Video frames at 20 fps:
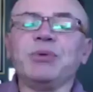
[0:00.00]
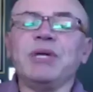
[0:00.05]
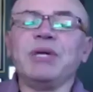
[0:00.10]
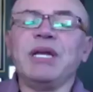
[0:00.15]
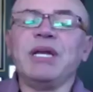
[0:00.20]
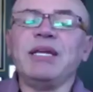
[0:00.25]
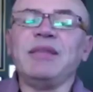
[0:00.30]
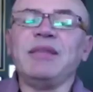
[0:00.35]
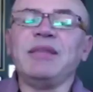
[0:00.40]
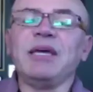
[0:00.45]

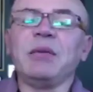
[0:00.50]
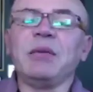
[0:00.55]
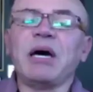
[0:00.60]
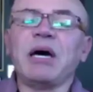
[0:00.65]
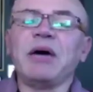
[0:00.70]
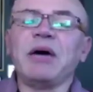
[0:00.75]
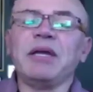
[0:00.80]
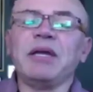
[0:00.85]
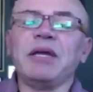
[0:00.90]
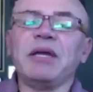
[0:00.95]
anything
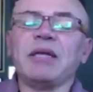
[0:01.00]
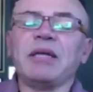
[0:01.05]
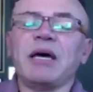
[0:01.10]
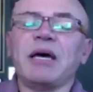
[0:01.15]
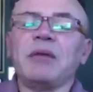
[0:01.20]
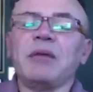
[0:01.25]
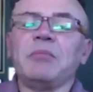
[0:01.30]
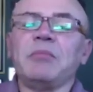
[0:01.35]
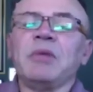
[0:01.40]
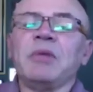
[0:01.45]
about it?
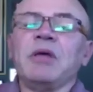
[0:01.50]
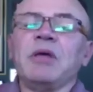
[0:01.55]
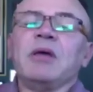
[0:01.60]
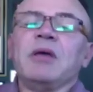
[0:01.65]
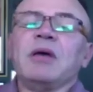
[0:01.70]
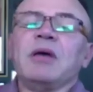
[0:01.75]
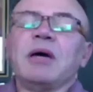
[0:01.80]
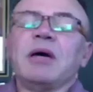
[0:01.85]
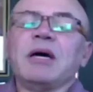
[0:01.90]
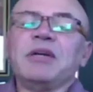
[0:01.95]
I
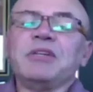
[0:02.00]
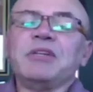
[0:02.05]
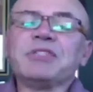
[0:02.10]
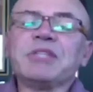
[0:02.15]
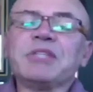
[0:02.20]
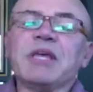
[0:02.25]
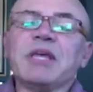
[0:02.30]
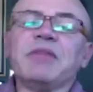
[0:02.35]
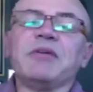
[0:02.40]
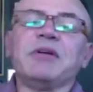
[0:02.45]

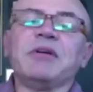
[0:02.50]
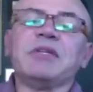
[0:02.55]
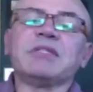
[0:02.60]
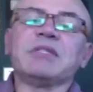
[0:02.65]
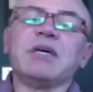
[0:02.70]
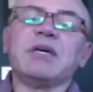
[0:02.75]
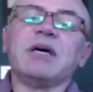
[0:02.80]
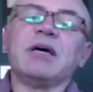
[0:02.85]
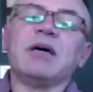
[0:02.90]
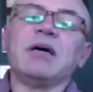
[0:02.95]
understand there is
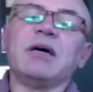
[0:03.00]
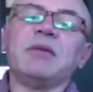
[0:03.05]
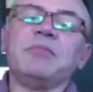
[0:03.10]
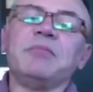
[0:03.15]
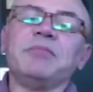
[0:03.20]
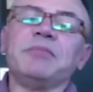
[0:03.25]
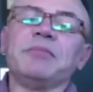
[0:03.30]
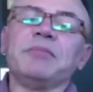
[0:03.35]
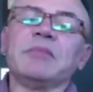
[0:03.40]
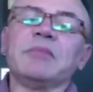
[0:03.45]

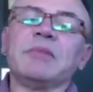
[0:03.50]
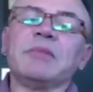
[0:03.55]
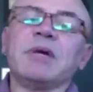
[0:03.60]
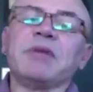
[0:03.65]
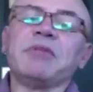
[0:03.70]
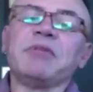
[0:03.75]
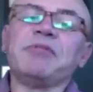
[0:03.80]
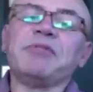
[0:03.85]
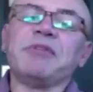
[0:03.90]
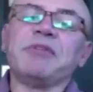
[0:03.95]
a
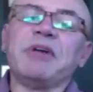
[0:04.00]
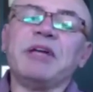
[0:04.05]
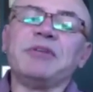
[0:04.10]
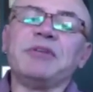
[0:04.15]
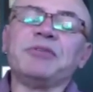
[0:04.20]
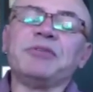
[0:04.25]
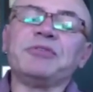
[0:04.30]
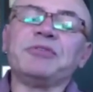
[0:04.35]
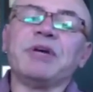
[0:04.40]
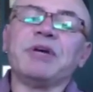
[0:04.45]

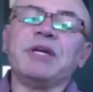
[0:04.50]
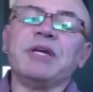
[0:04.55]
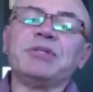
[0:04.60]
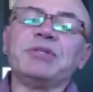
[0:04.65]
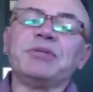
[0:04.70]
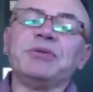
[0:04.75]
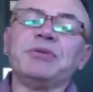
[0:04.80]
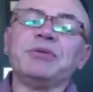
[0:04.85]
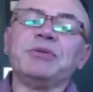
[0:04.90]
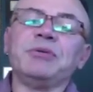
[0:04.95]
referendum trying
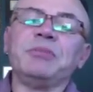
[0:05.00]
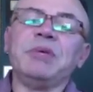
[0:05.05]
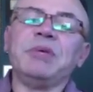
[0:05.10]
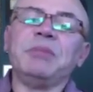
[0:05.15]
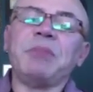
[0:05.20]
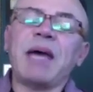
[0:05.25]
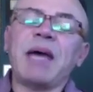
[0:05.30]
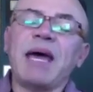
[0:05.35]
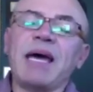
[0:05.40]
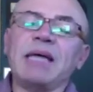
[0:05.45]
to be
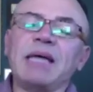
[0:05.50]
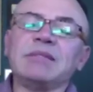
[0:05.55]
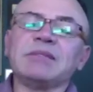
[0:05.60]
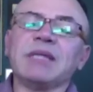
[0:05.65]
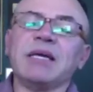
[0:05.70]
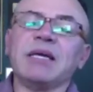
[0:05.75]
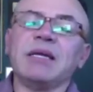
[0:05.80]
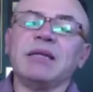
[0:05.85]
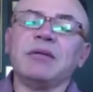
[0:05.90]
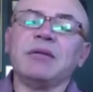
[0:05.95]
passed,
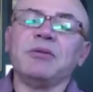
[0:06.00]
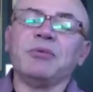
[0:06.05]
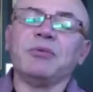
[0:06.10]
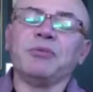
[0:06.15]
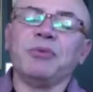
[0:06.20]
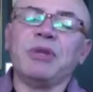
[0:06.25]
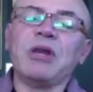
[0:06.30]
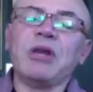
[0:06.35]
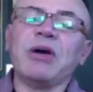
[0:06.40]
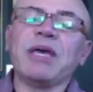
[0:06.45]
and
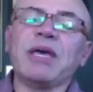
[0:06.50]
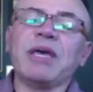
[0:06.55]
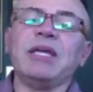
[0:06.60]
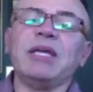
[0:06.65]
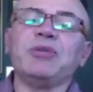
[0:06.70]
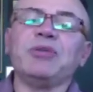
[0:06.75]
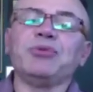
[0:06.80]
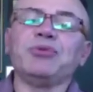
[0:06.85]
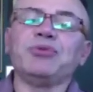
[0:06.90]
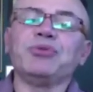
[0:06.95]
without getting
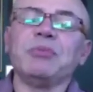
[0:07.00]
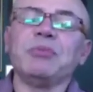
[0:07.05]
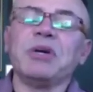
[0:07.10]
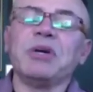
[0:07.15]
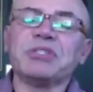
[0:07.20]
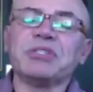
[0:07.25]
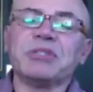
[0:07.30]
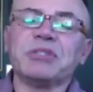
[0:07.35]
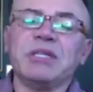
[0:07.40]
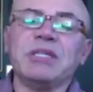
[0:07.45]
into too
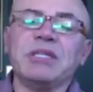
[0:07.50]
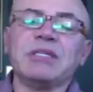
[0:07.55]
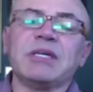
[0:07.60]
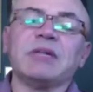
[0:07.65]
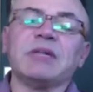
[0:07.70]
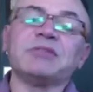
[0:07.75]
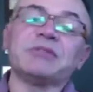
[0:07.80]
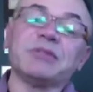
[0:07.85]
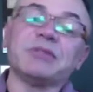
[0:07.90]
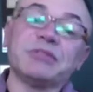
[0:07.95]
much
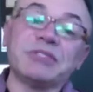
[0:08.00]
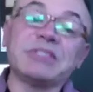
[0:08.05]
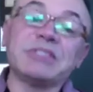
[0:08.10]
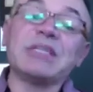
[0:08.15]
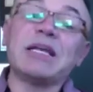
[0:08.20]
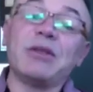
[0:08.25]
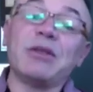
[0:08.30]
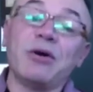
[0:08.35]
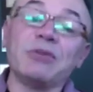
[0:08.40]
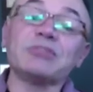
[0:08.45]
details, because it's
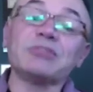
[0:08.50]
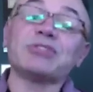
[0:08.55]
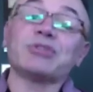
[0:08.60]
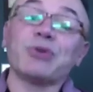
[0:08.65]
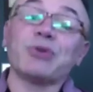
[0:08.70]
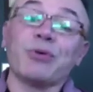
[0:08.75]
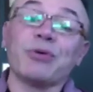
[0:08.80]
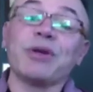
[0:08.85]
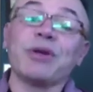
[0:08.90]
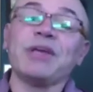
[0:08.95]
a long
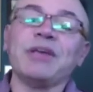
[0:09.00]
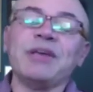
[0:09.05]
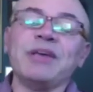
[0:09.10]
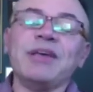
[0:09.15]
story,